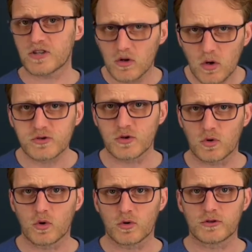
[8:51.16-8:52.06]
I also
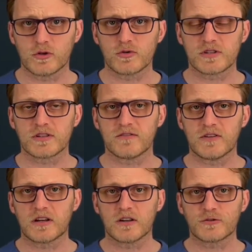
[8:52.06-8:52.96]
cooked using the
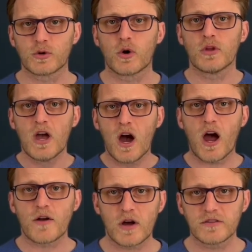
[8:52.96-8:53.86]
vehicle to load.
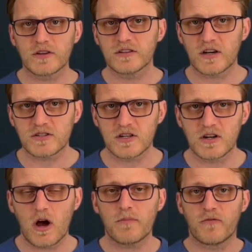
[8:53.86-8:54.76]
I ran the induction
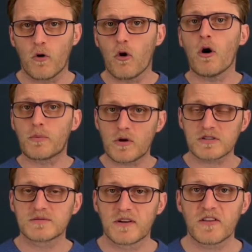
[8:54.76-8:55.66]
hob for
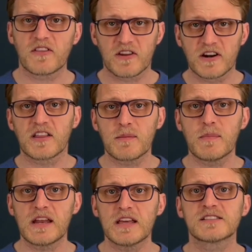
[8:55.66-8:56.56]
approximately 30
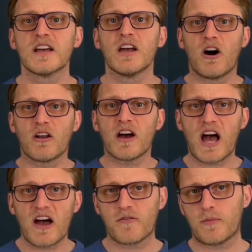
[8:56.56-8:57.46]
minutes on a
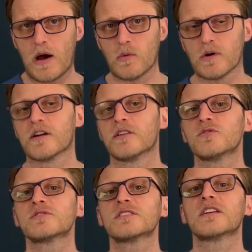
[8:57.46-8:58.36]
half power
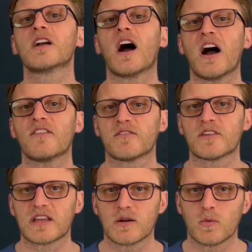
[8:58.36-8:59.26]
using half of
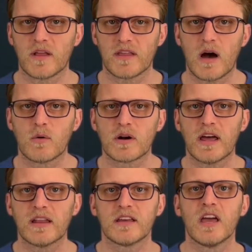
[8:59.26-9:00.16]
a kilowatt hour,
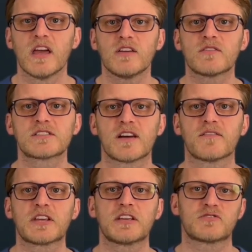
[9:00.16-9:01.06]
and here is
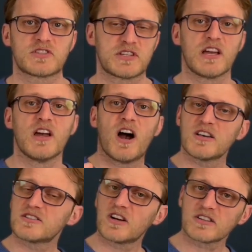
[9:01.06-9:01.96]
something interesting.
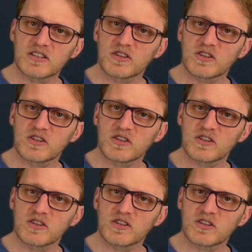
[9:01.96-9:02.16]
I started